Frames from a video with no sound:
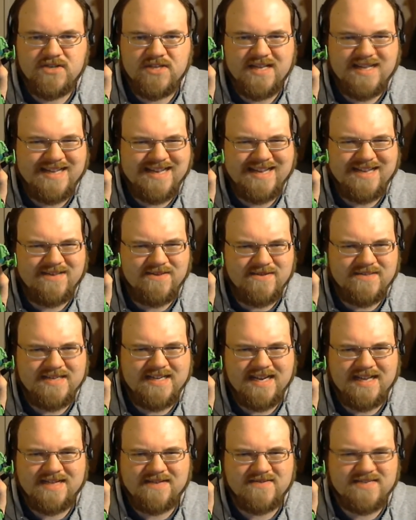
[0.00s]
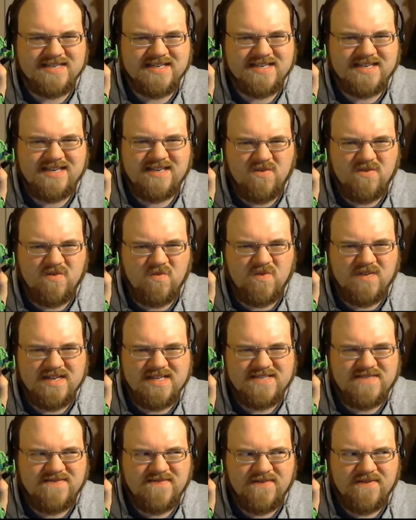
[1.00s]
and then I looked at it and I was like, you know what, it's
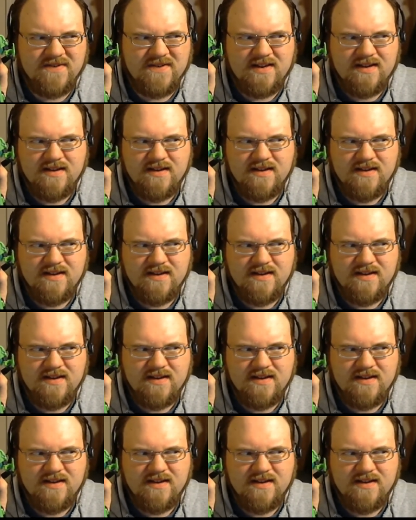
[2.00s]
very